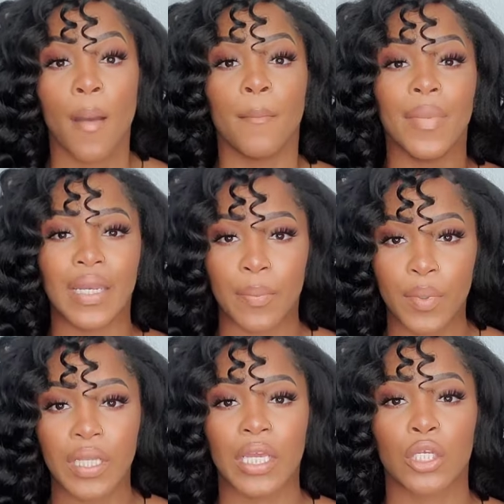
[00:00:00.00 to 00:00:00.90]

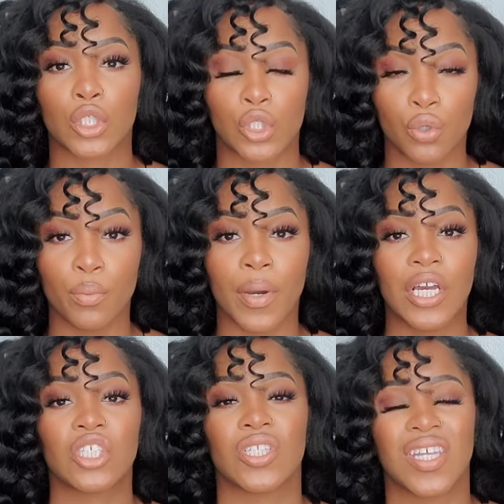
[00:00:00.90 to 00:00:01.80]
manipulate it too
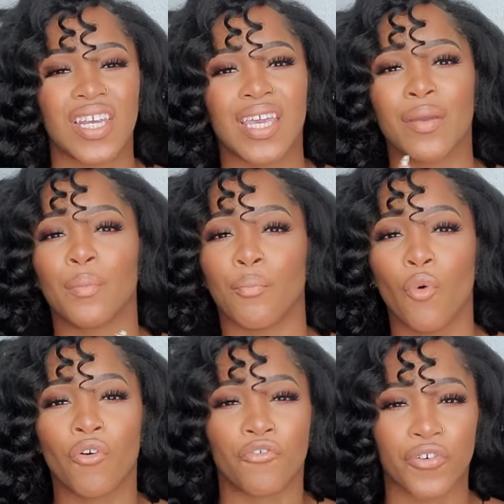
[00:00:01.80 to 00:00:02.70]
much and then it get
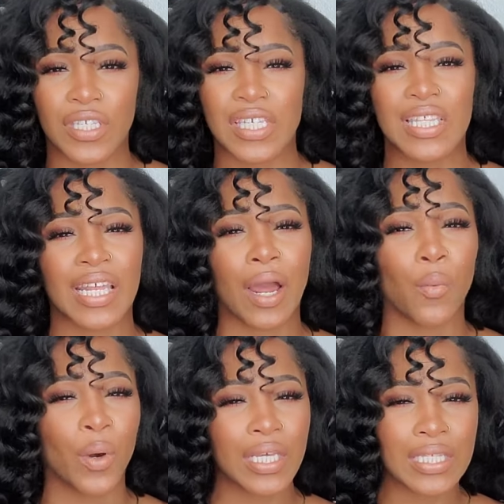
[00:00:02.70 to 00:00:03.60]
more frizzy than I
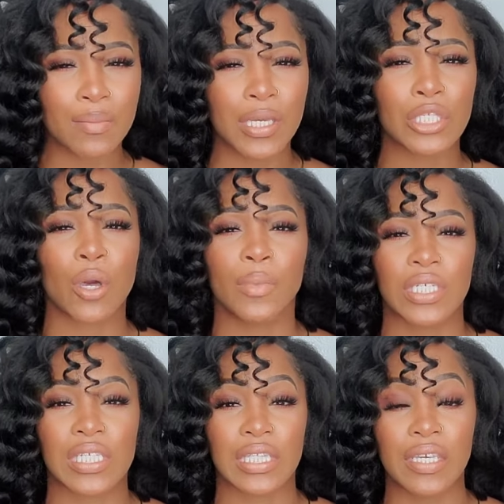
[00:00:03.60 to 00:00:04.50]
want it to be. So I'm going
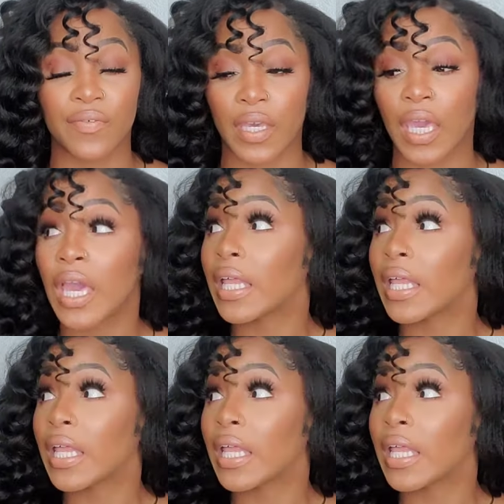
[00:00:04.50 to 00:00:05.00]
to just leave it